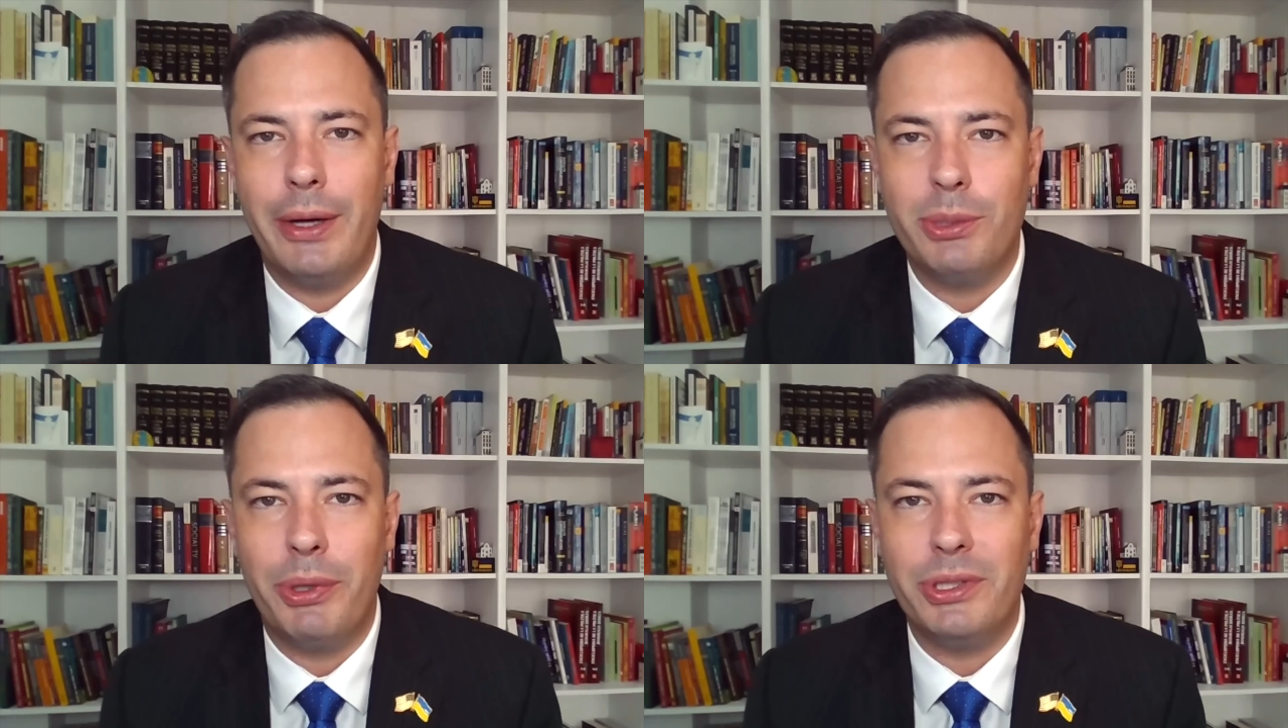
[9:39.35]

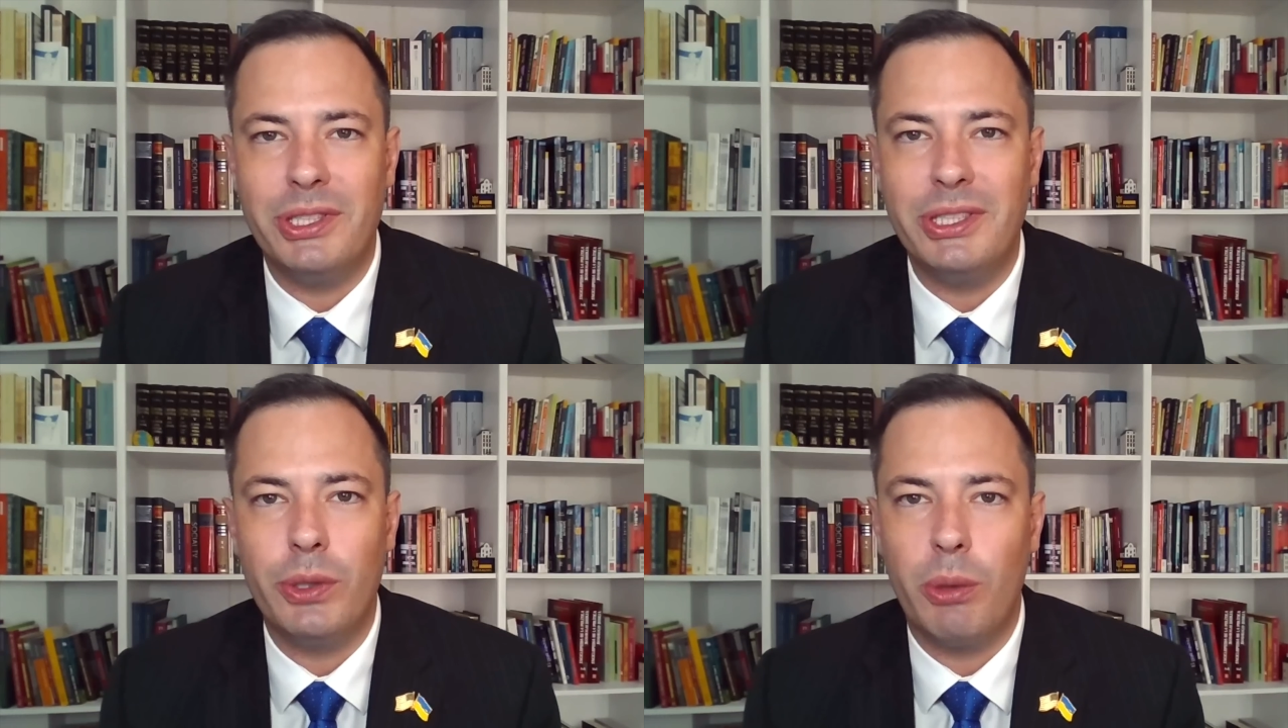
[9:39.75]
it's about
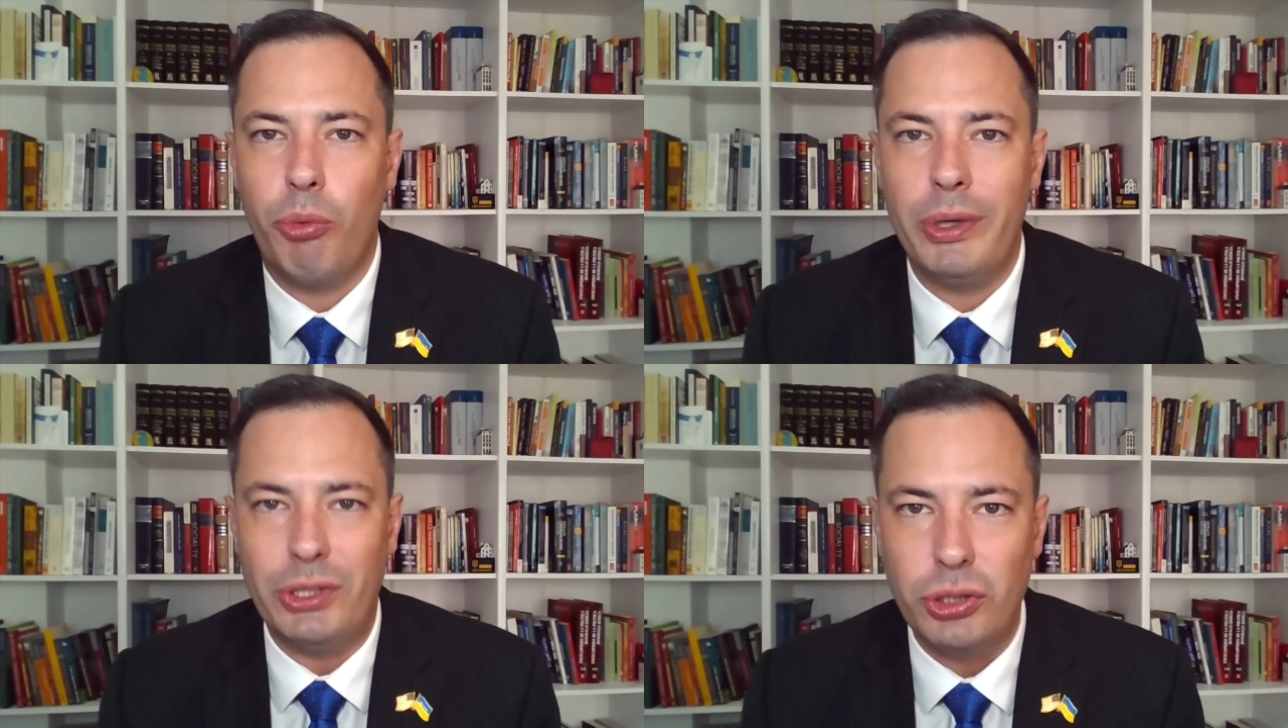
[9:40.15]

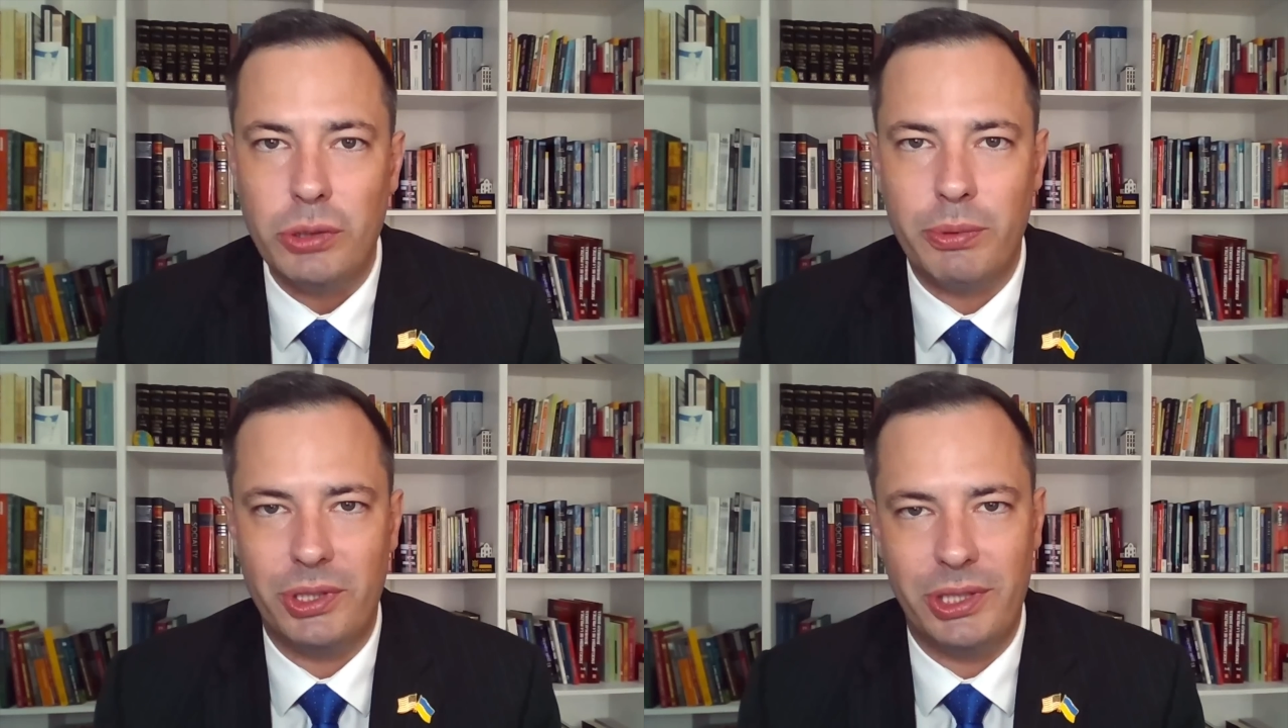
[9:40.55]

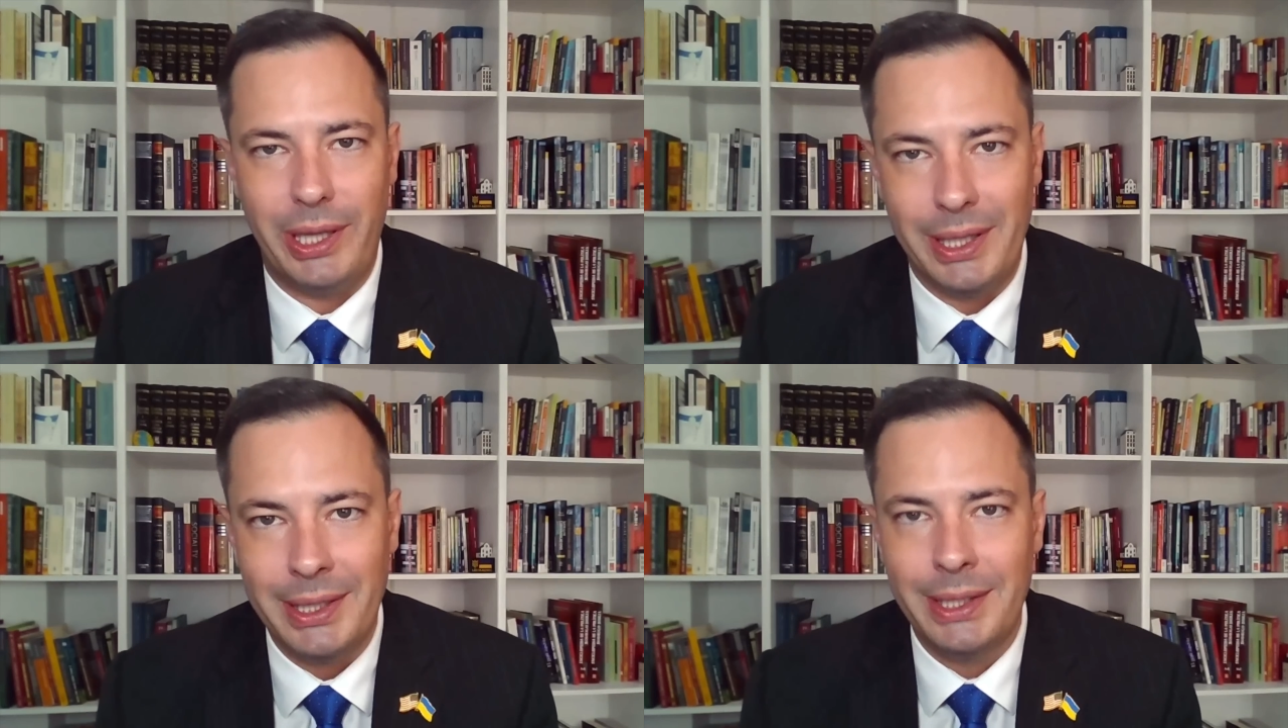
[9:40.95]

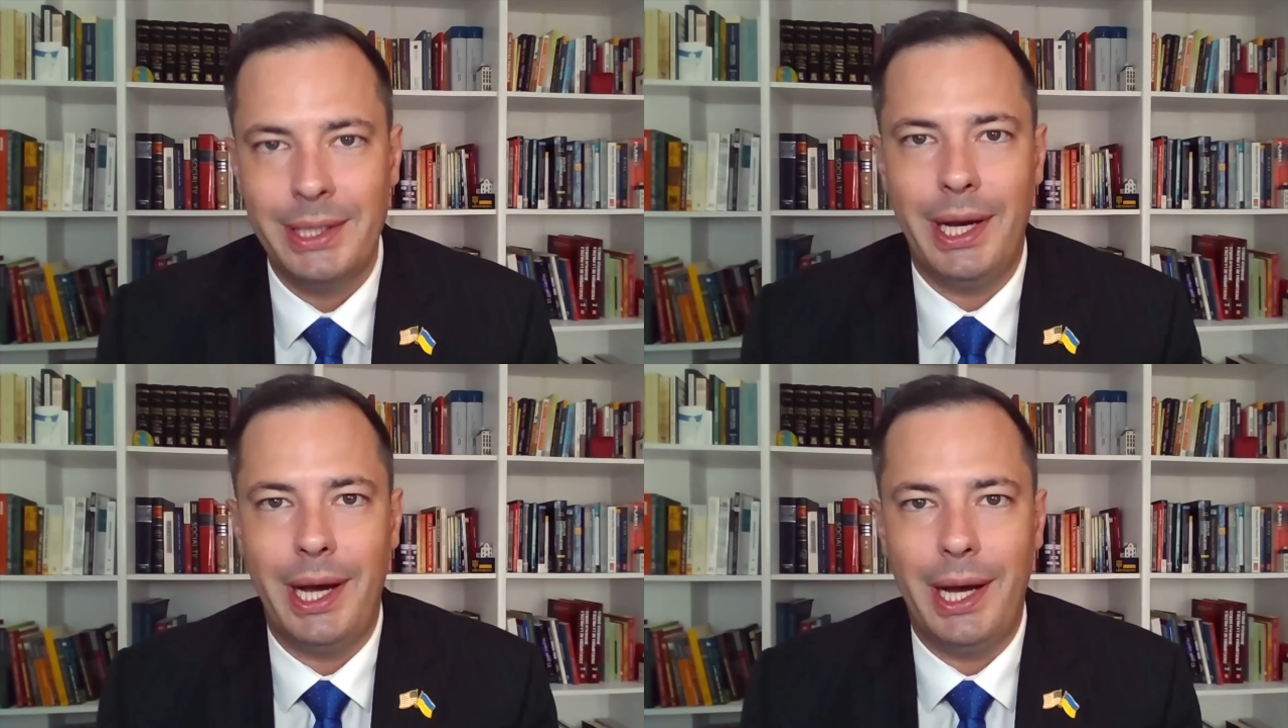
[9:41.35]

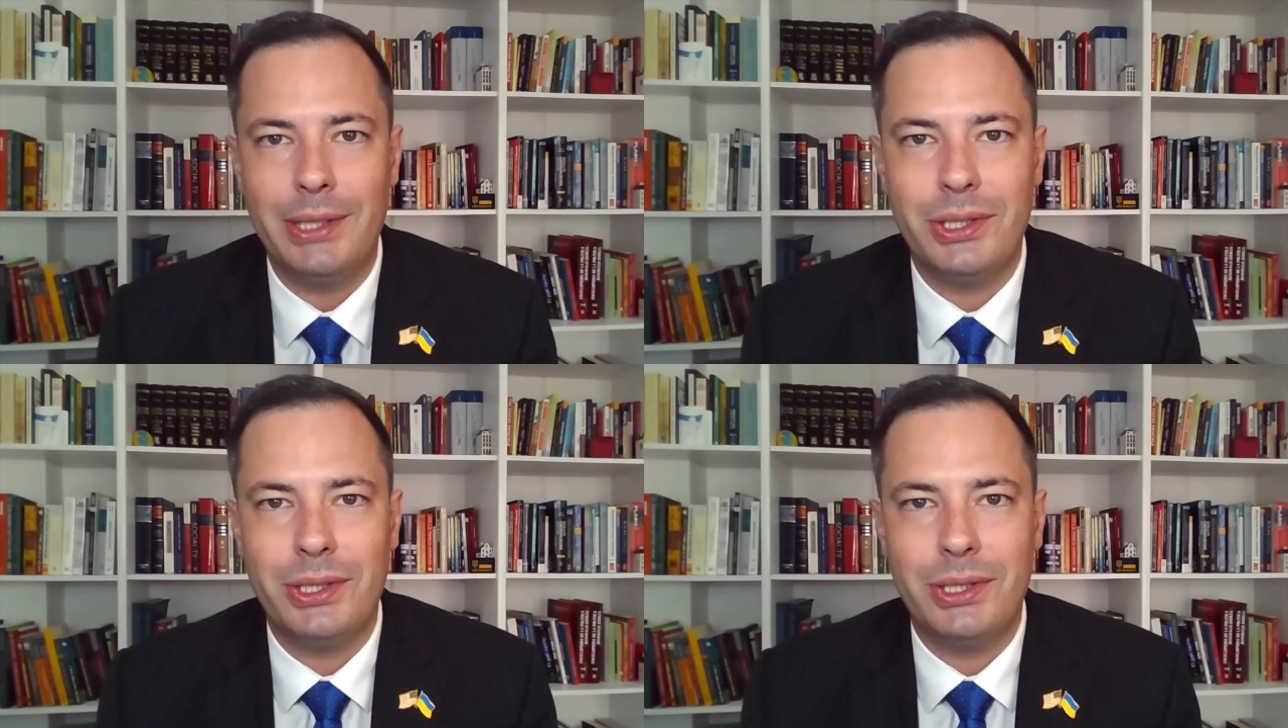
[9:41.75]
0.2%.